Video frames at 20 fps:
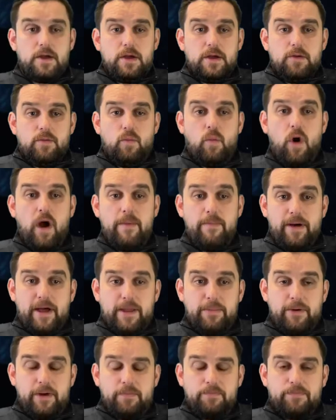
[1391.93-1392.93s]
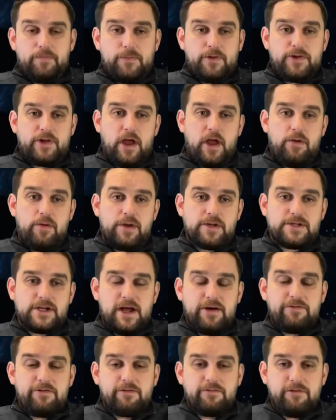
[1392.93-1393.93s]
White paper. So it's
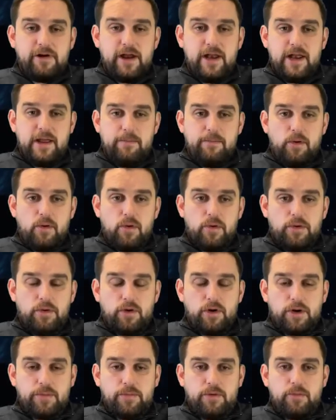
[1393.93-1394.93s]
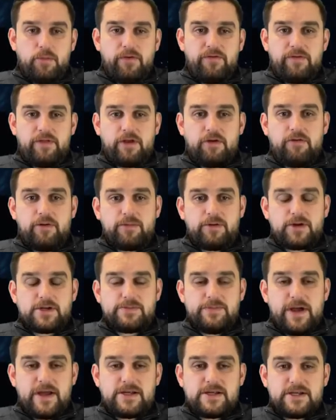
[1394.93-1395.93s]
another really important document within the crypto
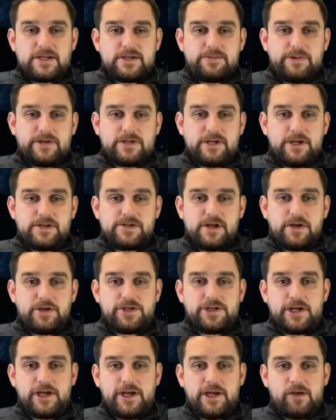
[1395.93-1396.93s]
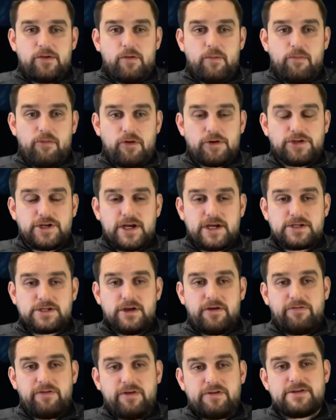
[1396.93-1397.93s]
space, and especially associated with projects.
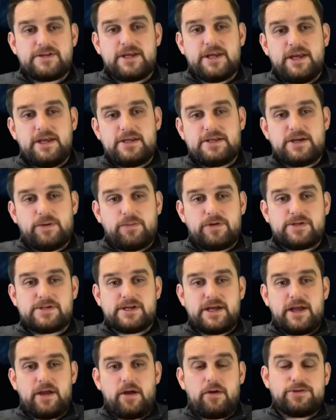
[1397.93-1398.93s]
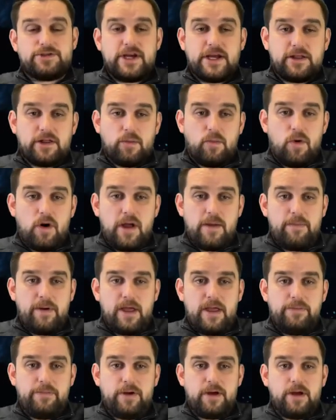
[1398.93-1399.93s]
So if you see someone say, "I'll check the white
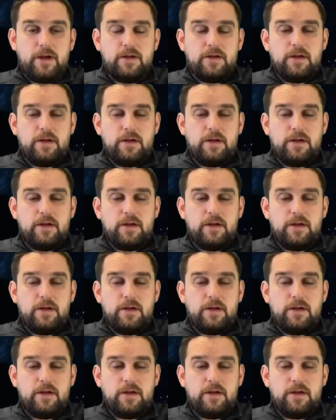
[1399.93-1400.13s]
paper,"